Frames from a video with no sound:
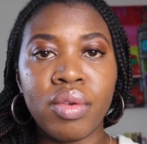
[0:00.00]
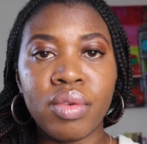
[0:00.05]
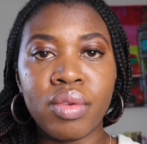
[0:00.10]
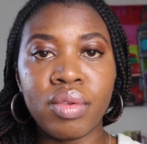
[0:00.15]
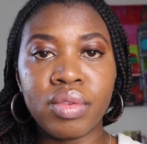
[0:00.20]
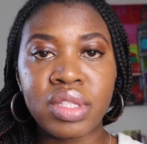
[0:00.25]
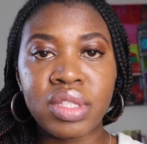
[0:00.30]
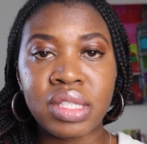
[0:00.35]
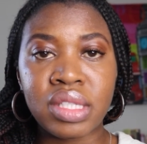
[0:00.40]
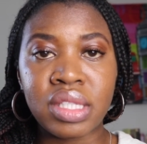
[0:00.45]

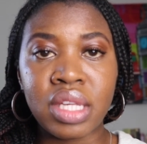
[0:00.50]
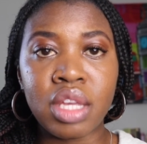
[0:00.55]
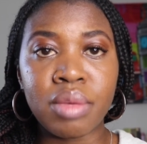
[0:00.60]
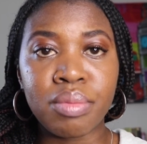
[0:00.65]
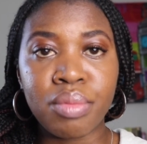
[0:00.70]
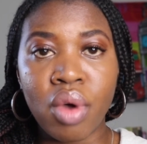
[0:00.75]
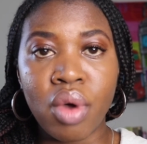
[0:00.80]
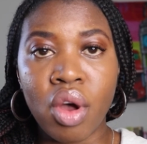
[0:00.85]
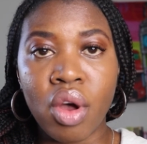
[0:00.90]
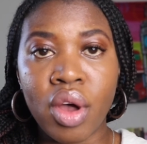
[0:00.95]
sea
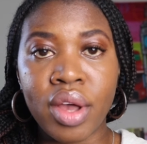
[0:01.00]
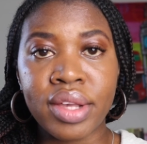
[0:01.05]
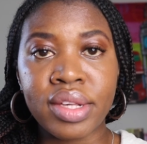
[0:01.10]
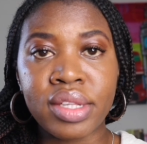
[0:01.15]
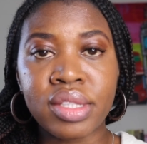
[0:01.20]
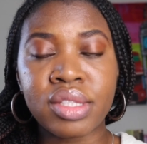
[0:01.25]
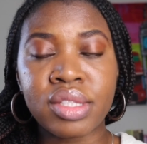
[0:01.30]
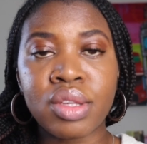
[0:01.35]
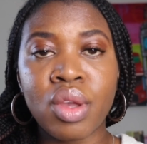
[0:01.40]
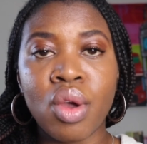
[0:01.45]

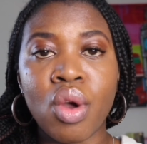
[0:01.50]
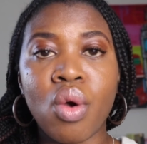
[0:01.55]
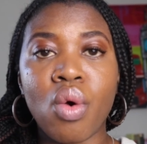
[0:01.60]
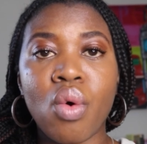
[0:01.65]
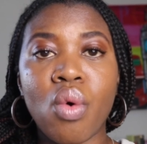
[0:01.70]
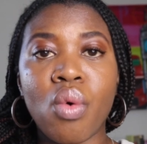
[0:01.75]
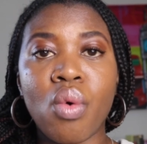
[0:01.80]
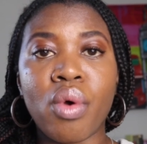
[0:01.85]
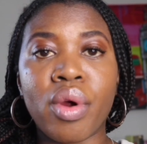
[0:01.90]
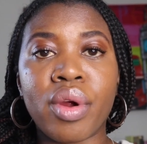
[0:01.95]
moss
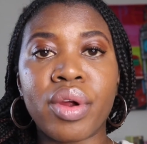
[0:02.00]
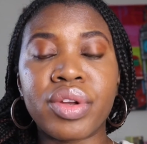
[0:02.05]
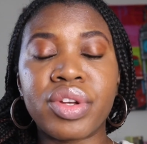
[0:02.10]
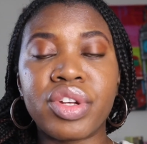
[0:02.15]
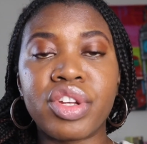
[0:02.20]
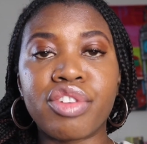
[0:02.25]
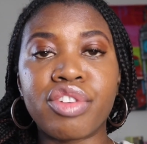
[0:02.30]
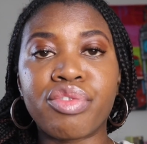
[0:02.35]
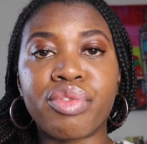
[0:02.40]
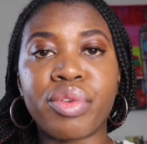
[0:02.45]
or
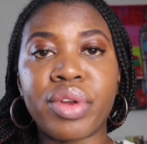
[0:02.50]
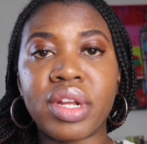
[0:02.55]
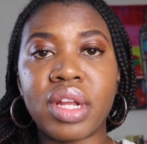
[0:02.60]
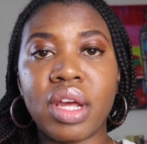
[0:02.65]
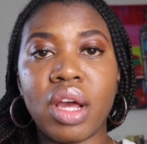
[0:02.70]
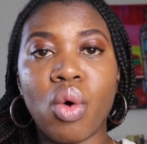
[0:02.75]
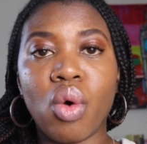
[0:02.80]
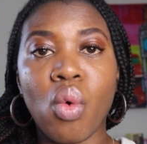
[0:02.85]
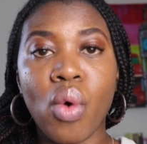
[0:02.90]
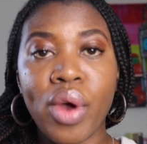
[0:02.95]
different
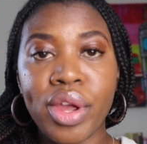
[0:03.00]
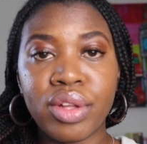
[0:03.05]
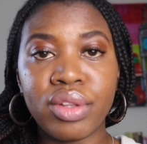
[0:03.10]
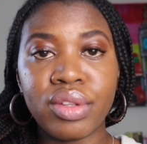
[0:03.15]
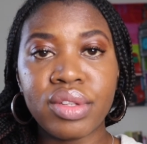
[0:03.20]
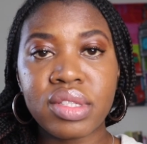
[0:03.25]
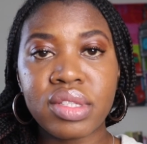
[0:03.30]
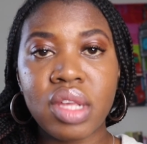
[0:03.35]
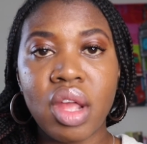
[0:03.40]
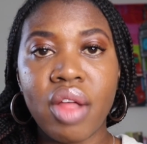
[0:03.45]

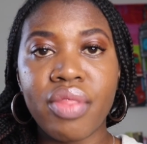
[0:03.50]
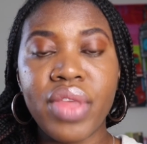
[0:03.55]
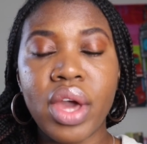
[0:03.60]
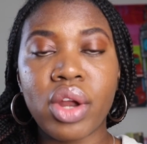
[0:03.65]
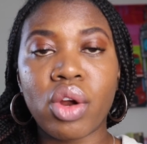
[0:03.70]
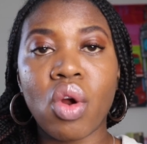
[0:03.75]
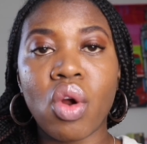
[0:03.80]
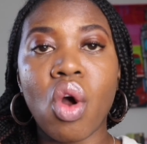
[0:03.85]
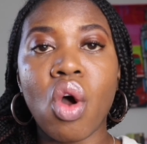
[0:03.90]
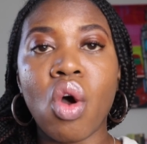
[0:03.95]
oils that
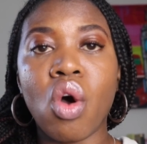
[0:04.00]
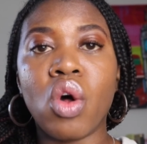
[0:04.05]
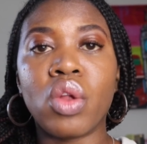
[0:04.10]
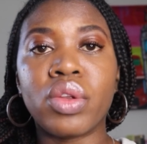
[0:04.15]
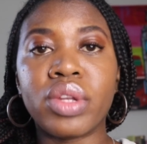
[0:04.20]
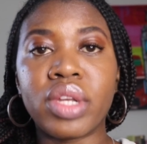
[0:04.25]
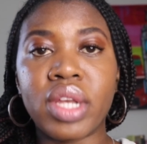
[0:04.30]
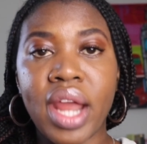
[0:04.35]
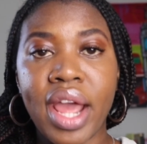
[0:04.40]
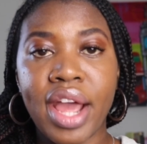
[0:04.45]
are all
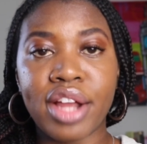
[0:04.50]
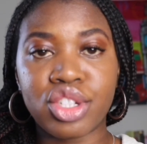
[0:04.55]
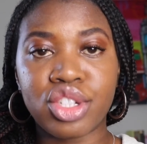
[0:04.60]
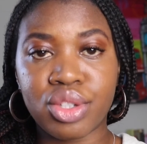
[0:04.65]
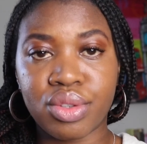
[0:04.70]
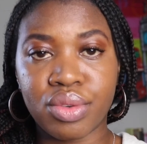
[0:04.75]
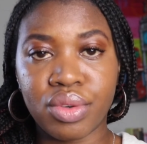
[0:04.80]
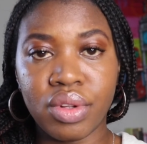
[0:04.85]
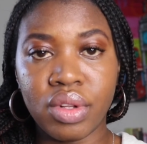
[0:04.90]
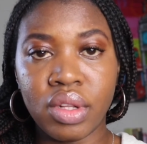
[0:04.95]

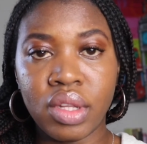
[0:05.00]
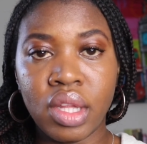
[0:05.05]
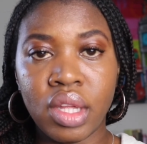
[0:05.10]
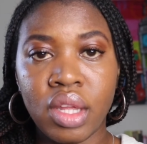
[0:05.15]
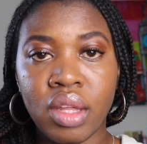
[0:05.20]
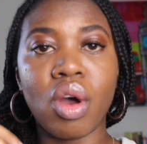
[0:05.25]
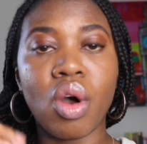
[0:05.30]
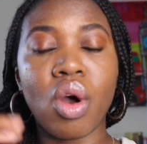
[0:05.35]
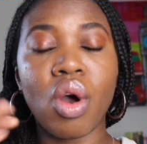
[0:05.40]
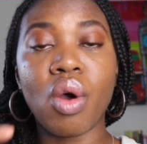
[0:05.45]
natural.
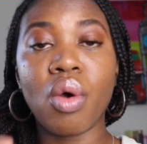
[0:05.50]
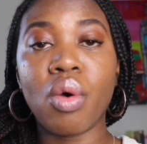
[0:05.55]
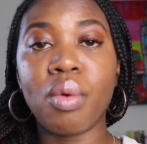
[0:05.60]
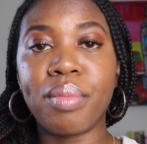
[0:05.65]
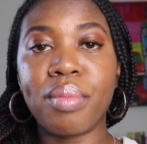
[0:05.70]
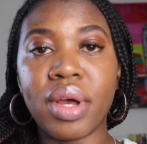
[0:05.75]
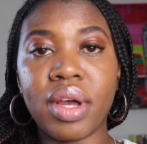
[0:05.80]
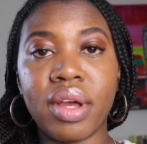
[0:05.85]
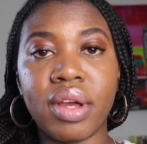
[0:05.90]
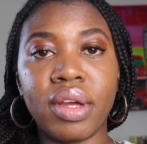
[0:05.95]

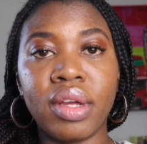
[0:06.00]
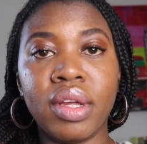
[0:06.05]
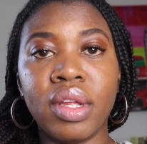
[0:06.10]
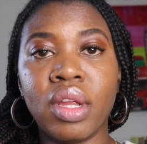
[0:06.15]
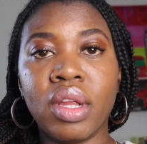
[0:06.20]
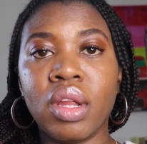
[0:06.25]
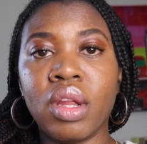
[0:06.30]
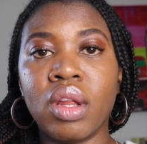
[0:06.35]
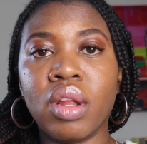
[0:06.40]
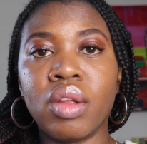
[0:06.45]
Jojoba,
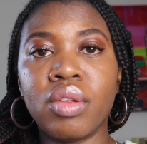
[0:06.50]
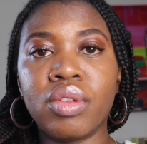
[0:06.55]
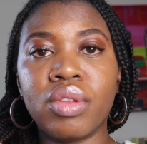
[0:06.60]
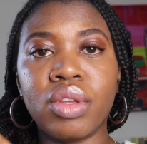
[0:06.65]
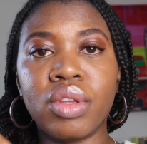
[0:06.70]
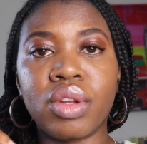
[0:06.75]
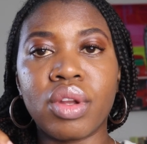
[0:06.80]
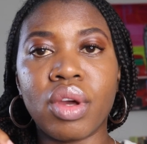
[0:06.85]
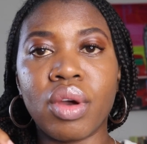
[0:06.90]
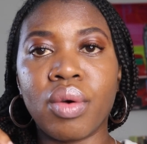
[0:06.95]

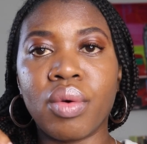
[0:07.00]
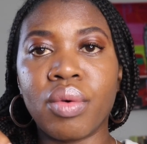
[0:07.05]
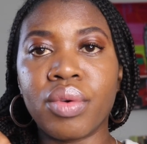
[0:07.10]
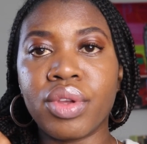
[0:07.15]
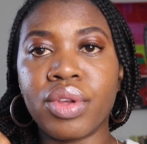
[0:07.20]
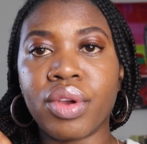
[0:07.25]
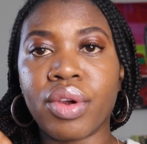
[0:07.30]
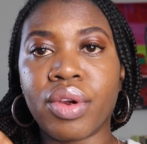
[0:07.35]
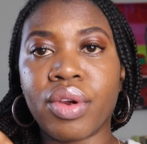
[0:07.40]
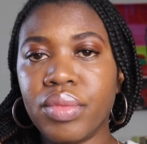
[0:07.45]
you know,
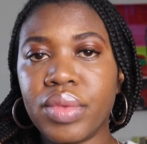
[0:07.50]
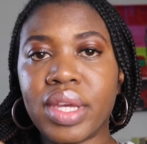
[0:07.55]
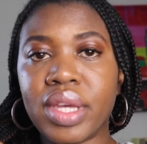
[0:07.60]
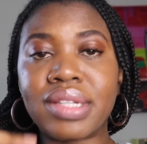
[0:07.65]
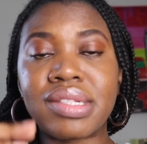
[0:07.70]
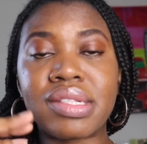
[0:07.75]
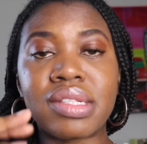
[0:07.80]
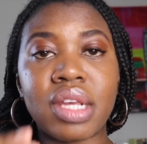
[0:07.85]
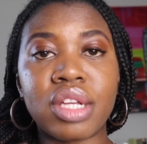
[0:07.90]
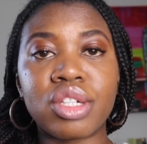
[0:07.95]
your
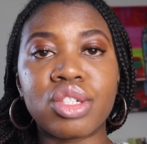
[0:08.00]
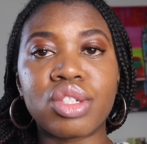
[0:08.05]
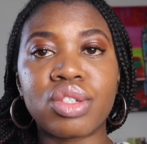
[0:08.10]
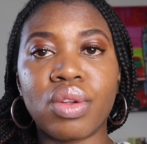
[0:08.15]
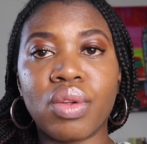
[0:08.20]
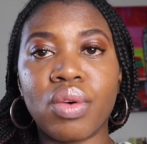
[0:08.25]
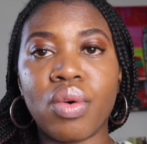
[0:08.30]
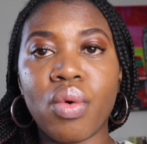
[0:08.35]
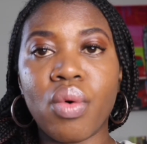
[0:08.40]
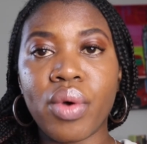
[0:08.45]

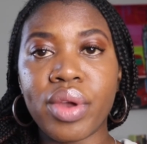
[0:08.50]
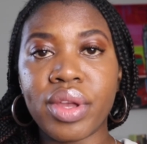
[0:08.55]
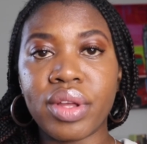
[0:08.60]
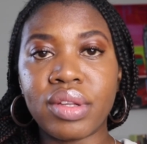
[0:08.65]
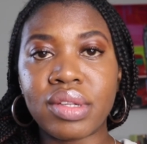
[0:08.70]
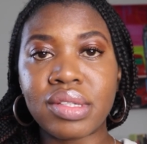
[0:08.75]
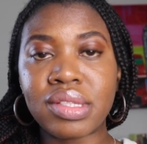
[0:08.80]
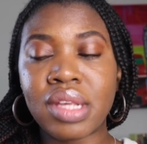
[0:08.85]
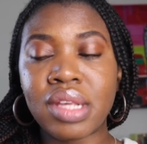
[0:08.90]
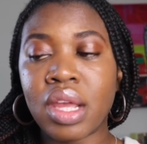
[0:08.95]
essential
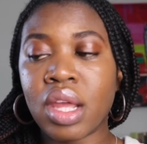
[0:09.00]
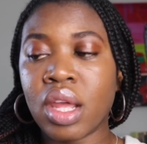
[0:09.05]
oils.